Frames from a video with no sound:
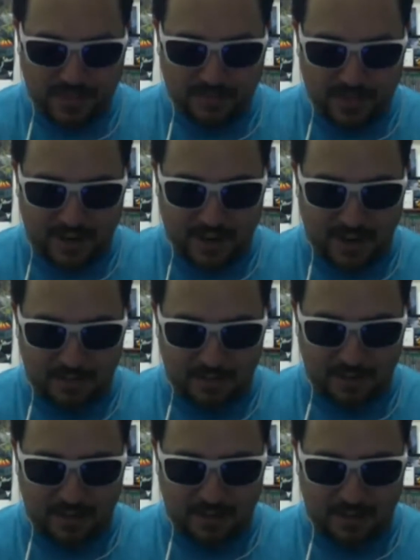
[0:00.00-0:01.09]
have a name,
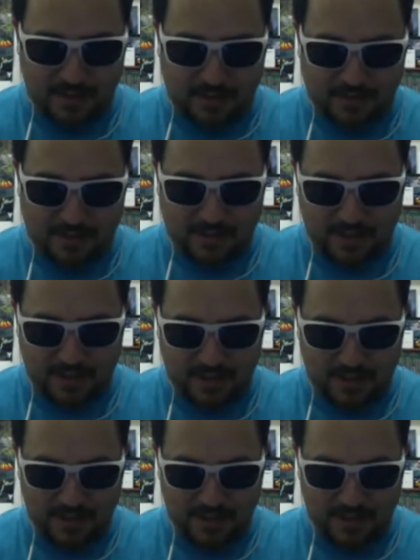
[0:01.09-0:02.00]
right? It's just that